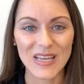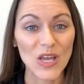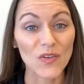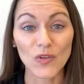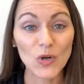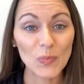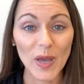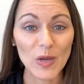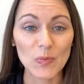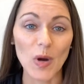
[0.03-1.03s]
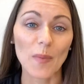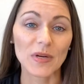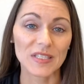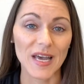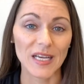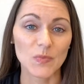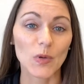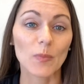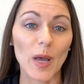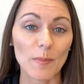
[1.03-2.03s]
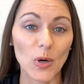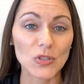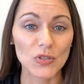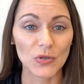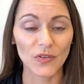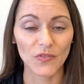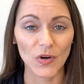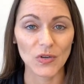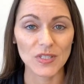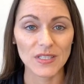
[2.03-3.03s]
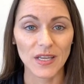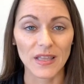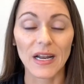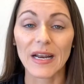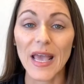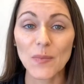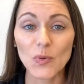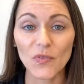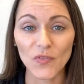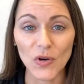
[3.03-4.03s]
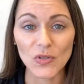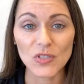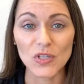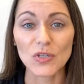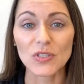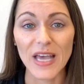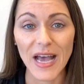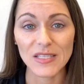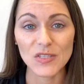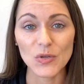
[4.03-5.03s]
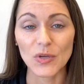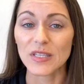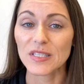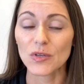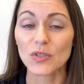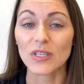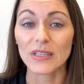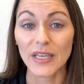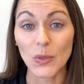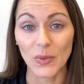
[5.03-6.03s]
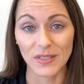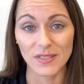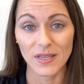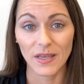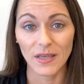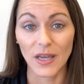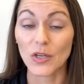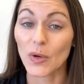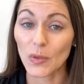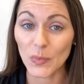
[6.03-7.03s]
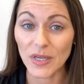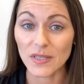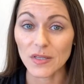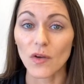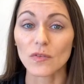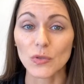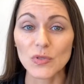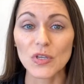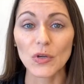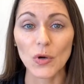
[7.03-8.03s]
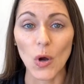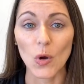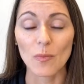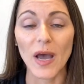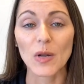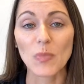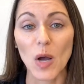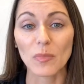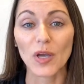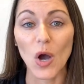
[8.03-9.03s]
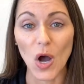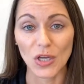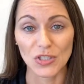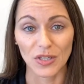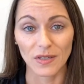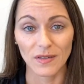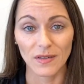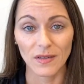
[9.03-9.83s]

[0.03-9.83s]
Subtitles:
If you don't pay your property tax bill by March 31st, then on April 1st, your taxes are considered delinquent and you're at risk of losing your home at a public auction.